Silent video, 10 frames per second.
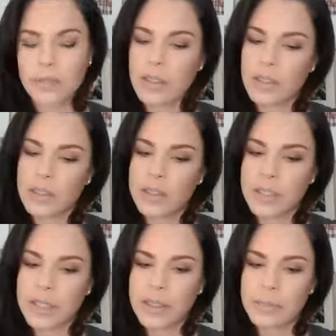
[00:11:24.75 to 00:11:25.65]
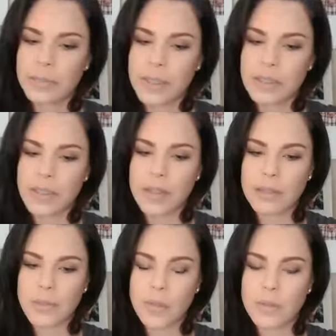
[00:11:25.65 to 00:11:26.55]
actually, like a big
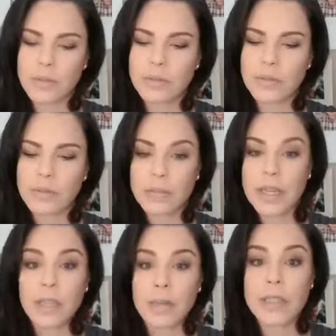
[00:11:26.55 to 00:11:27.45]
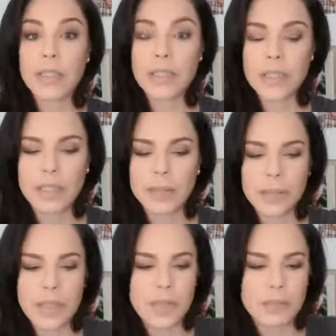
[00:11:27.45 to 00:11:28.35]
salad bowl. Anyways, I still think it's
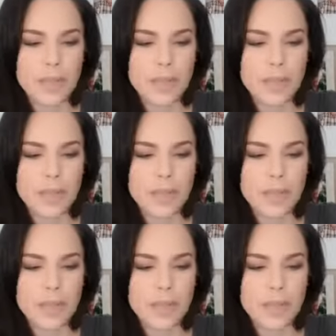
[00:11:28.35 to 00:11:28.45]
pretty.